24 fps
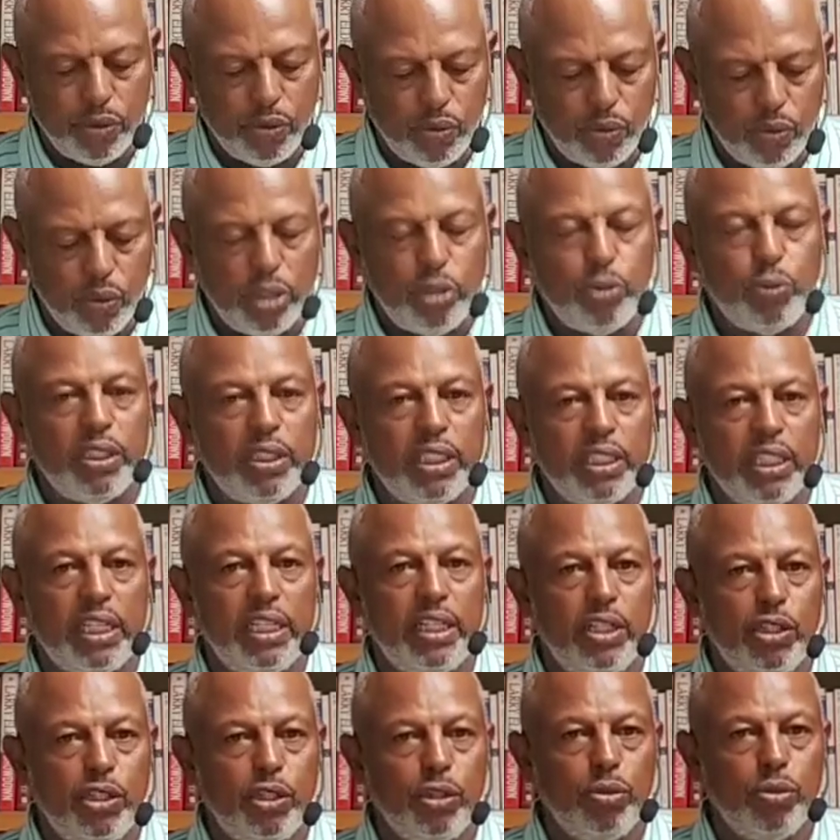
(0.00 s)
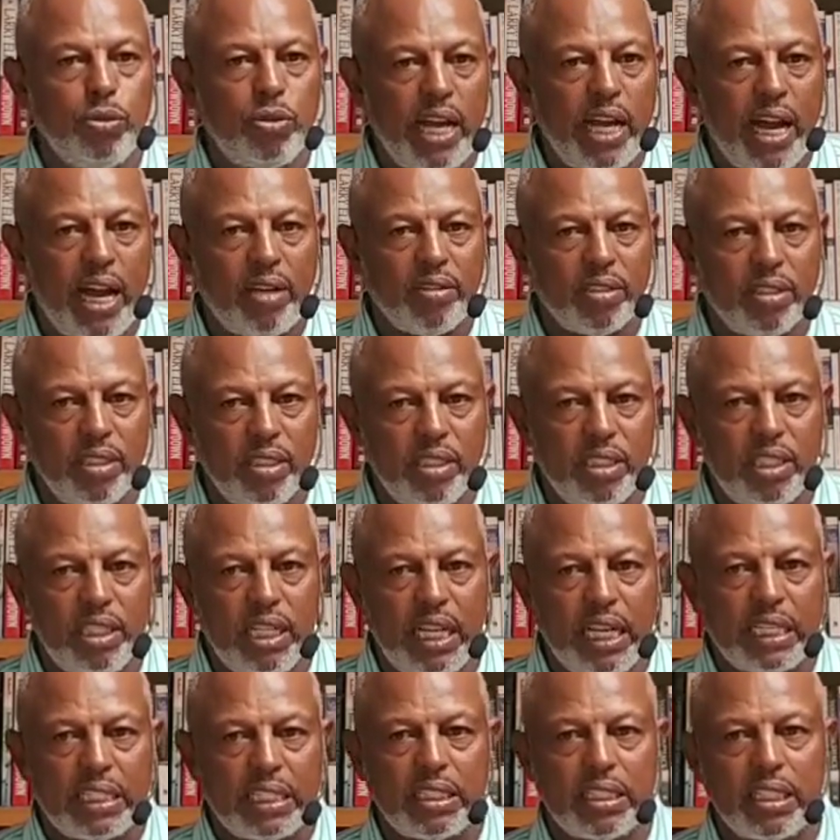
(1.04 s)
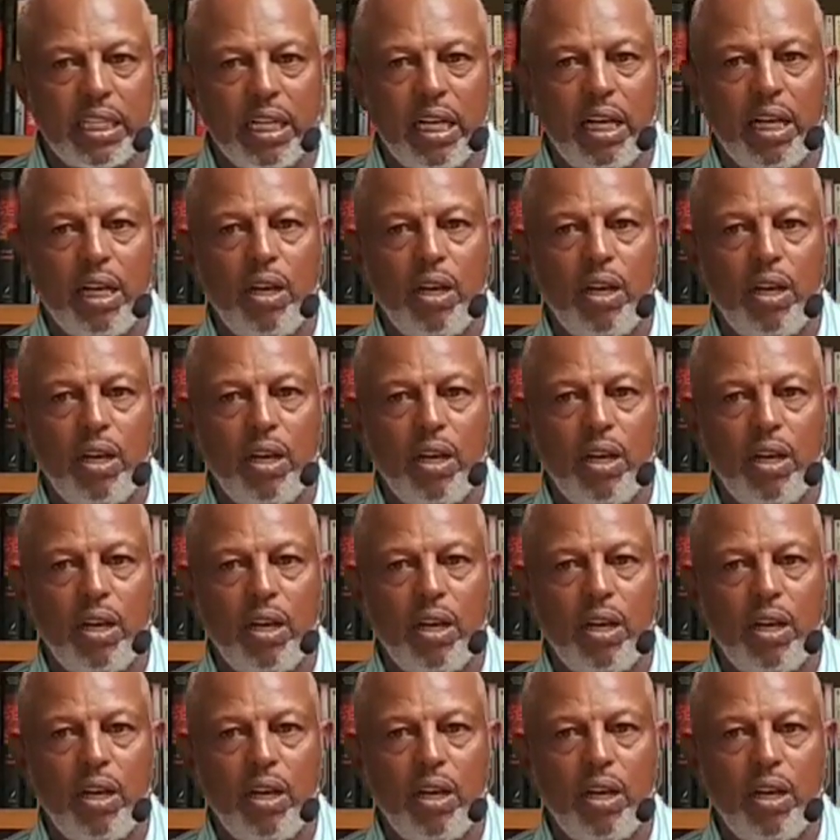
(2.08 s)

which was in 2006.